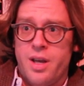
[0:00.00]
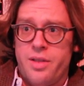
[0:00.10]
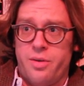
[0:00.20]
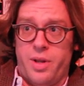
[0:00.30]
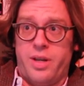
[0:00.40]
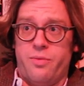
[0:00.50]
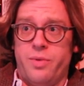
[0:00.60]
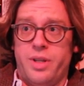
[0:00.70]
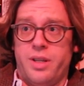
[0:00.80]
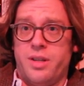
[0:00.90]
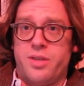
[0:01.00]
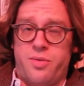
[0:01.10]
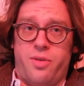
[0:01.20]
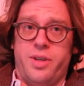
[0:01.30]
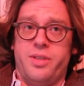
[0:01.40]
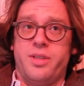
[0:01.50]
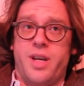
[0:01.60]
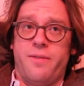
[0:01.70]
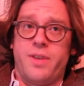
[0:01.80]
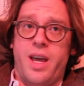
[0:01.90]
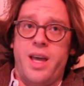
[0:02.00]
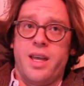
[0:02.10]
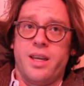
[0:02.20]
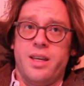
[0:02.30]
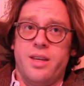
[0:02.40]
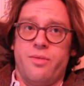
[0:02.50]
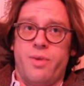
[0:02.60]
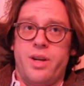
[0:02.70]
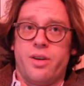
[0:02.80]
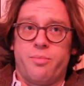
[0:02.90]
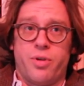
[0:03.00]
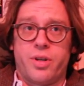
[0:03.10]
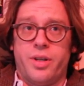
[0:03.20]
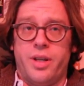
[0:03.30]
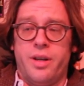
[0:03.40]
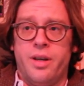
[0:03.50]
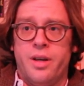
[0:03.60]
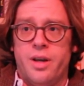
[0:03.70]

they're like a really notoriously tough gang in Red Hook, Brooklyn,